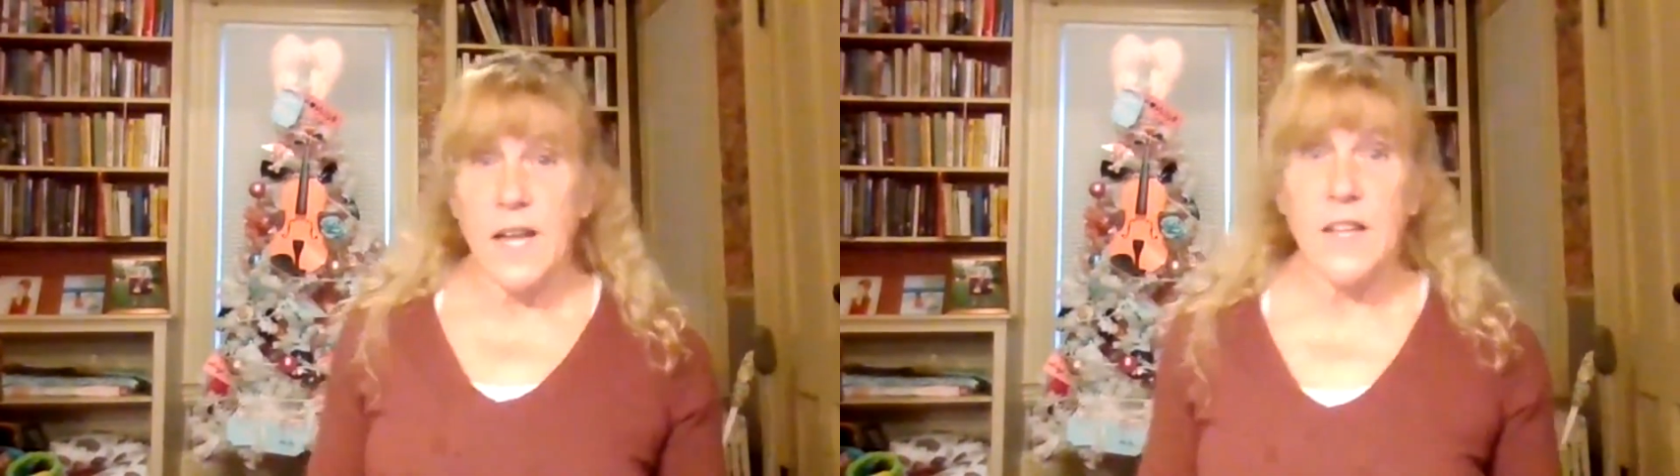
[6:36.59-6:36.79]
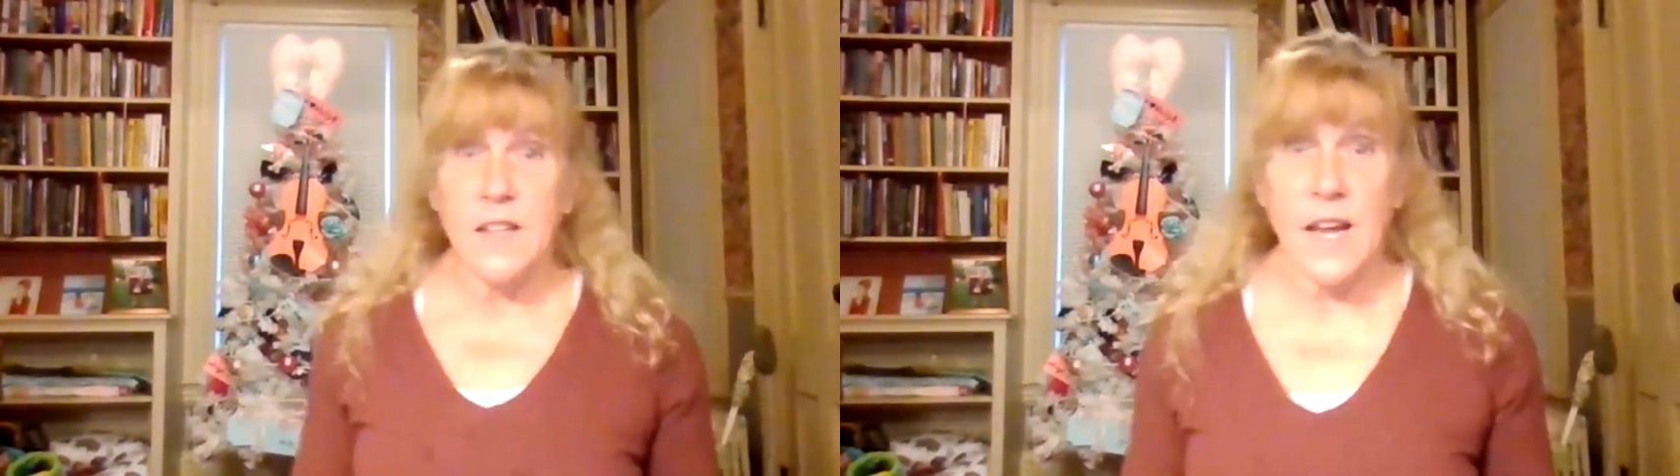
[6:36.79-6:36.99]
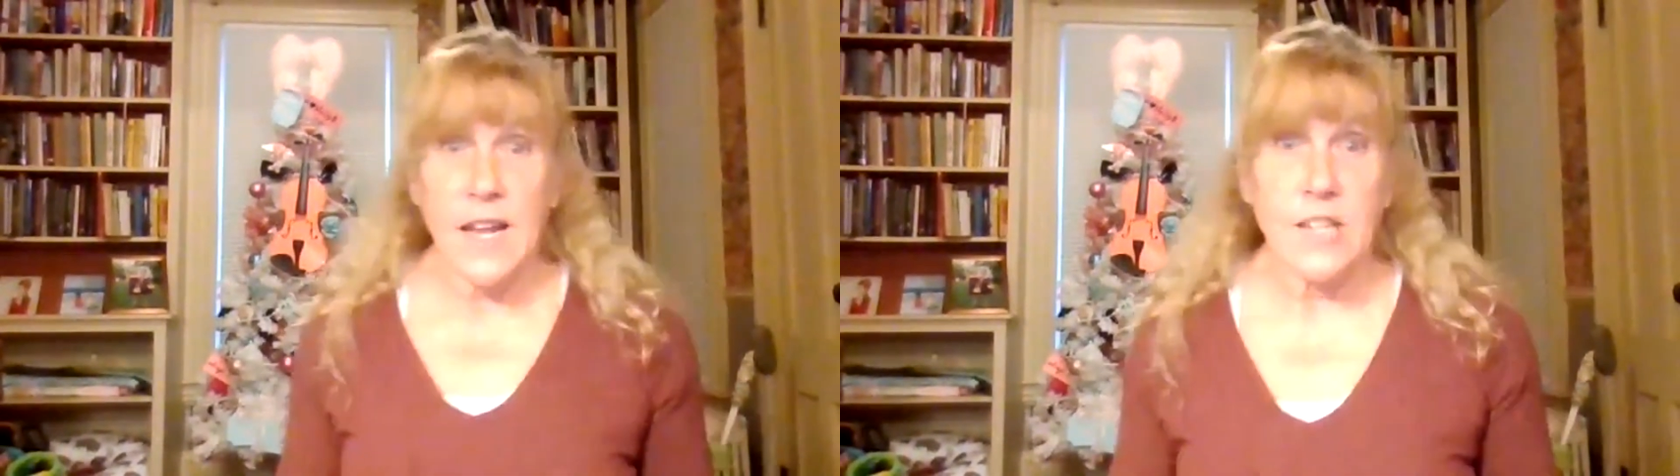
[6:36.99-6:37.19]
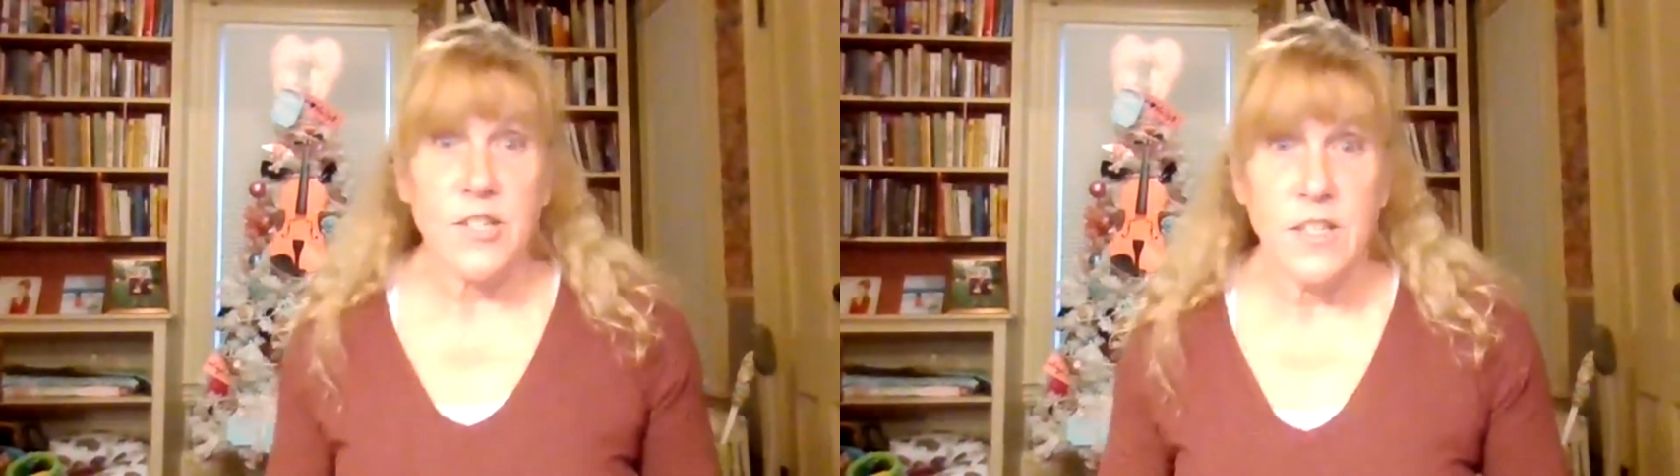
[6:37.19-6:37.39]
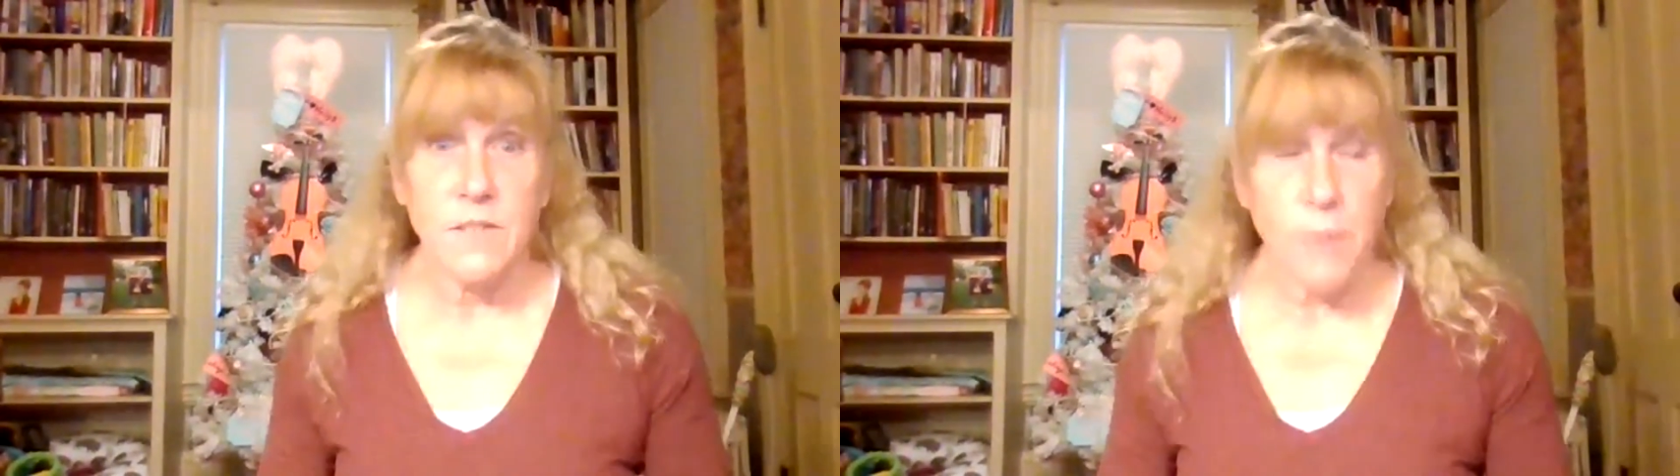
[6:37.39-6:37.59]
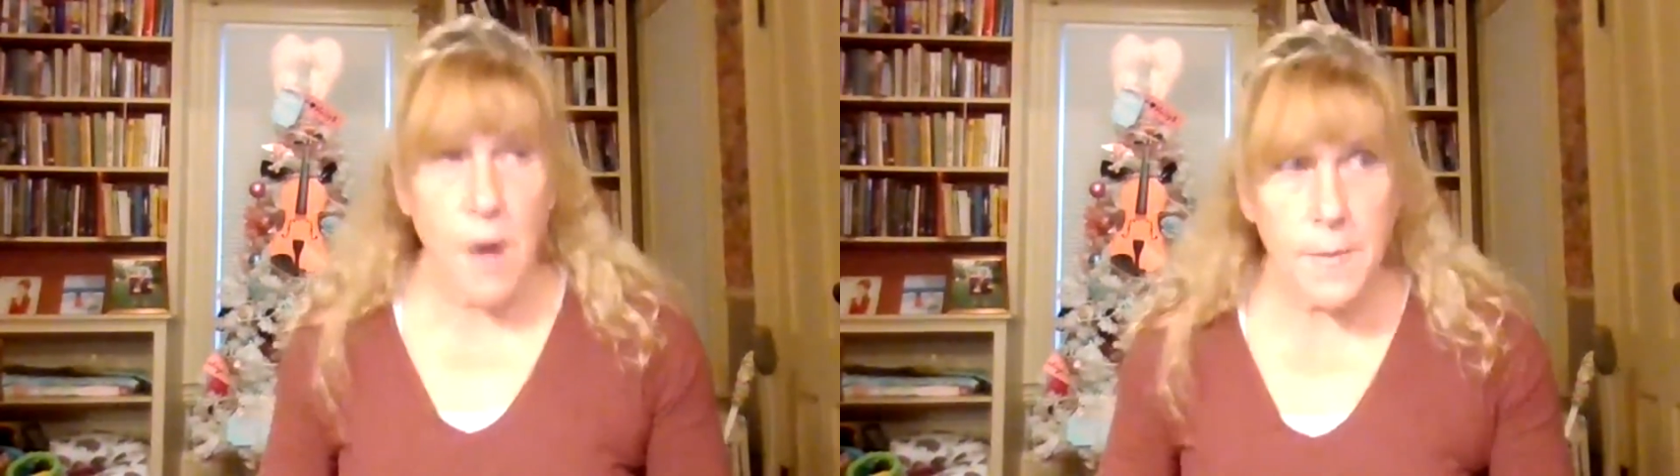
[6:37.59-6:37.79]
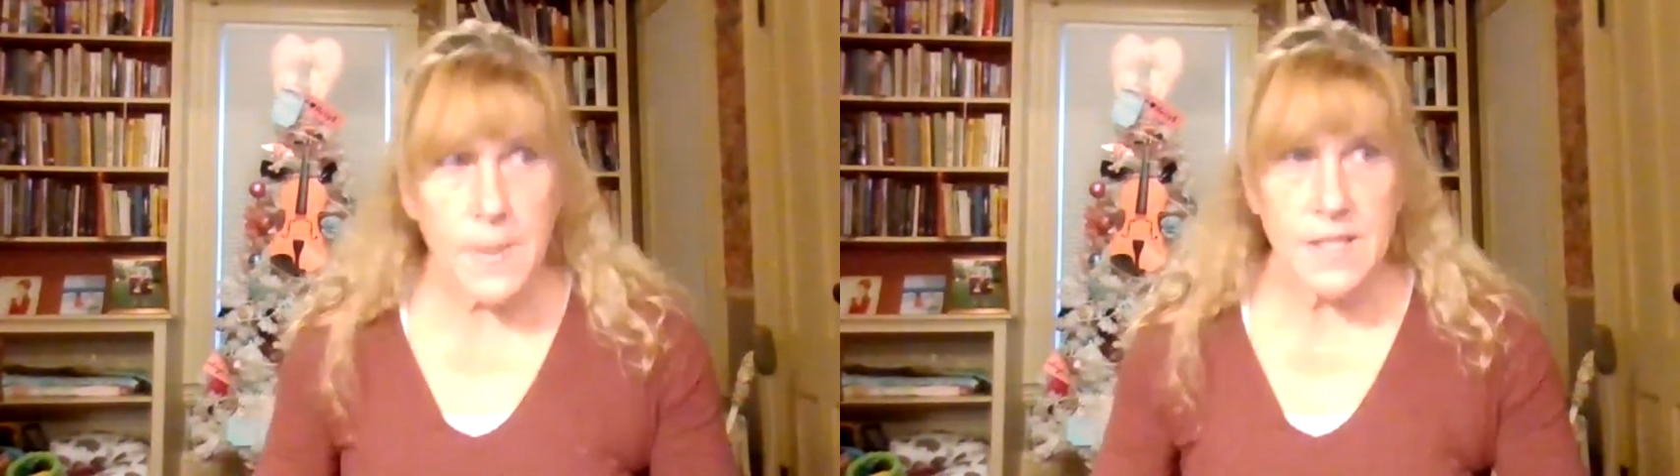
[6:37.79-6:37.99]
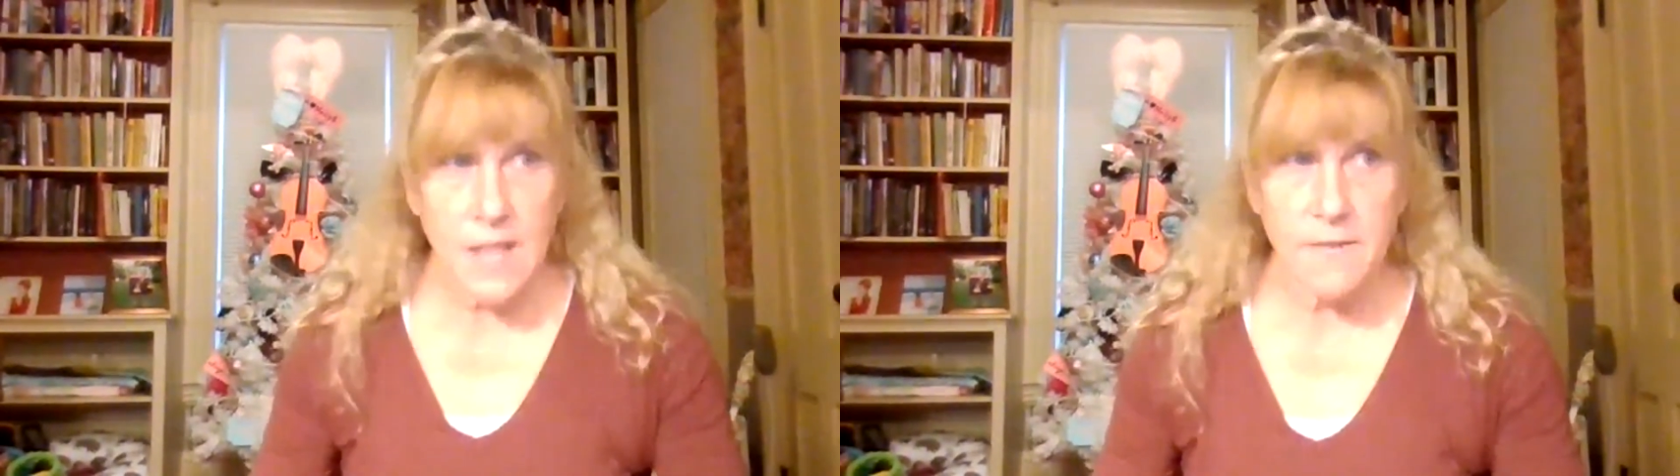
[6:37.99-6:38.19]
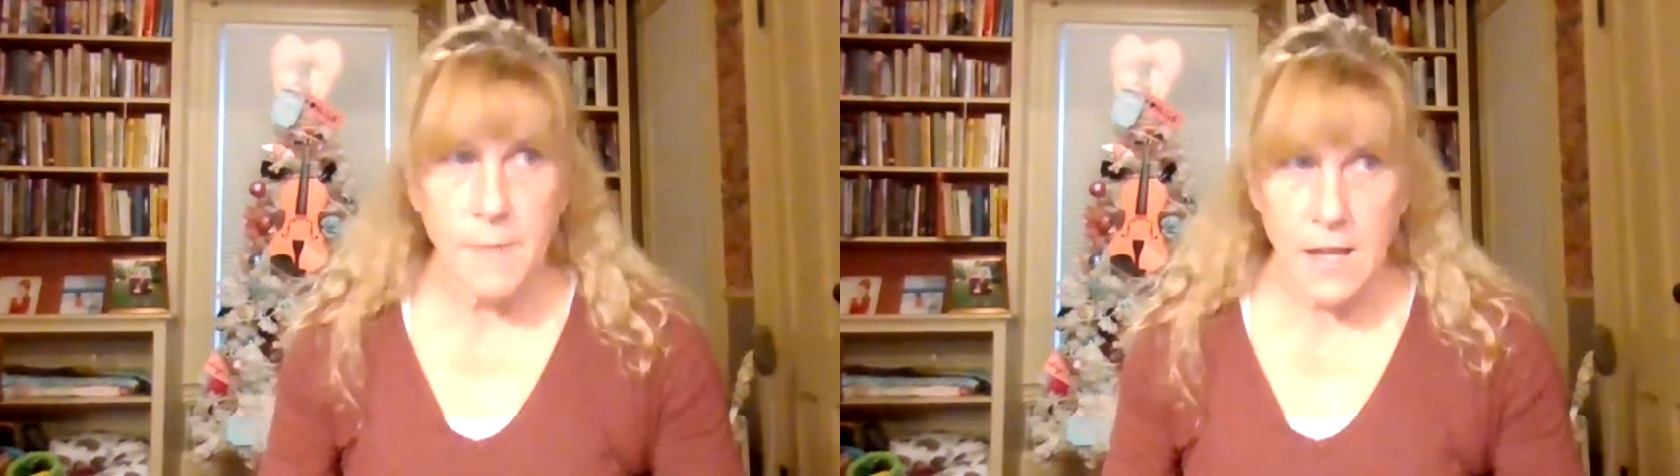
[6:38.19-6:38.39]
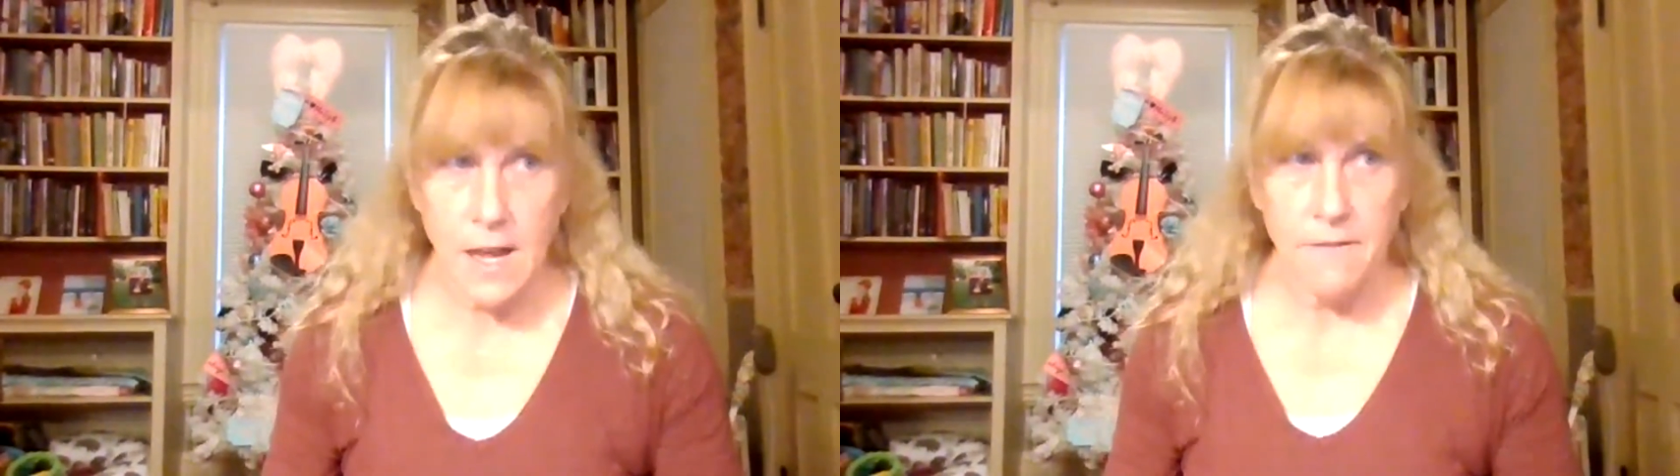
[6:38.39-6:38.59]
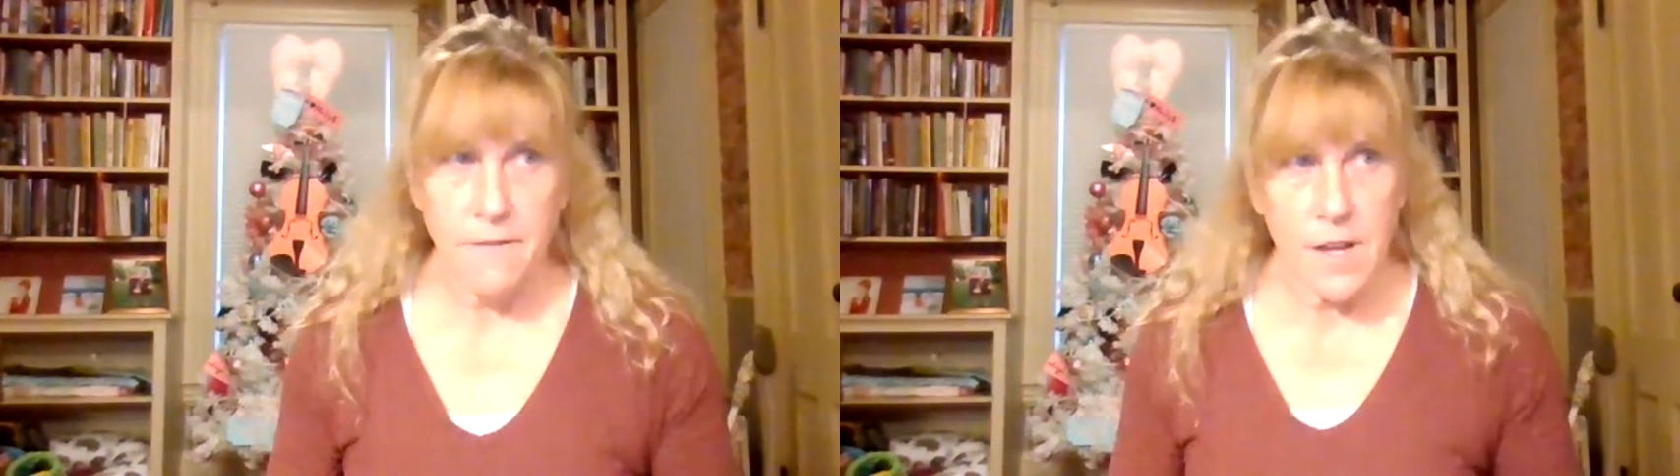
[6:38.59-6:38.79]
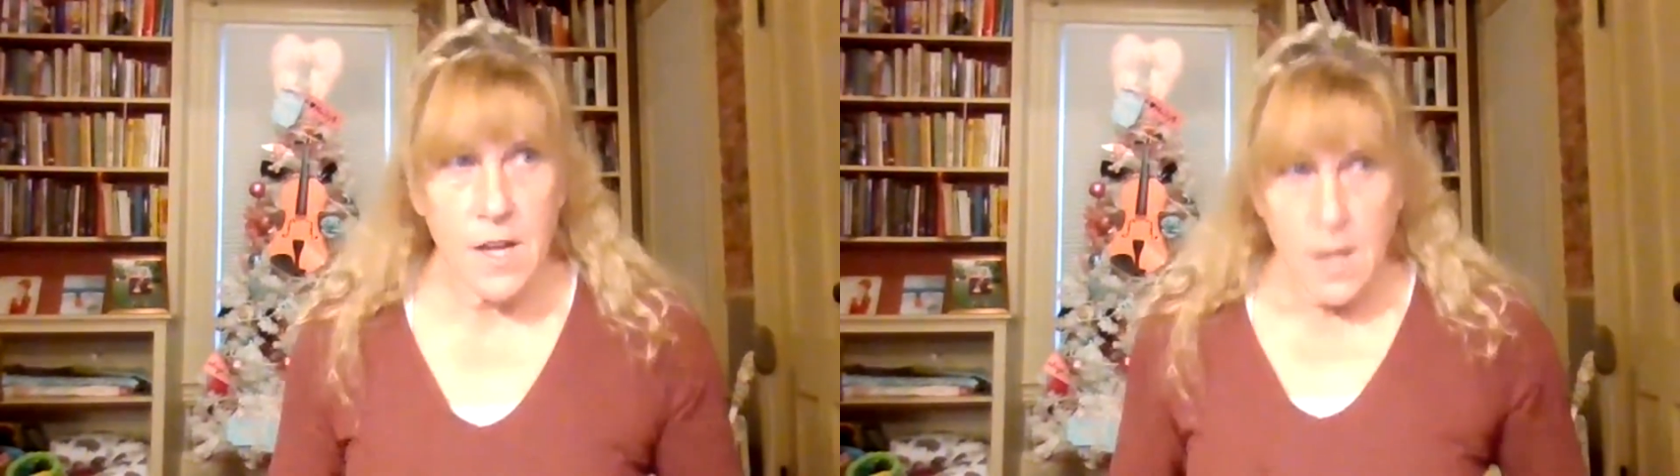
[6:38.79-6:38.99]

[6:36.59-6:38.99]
And I think that actually probably saved my life.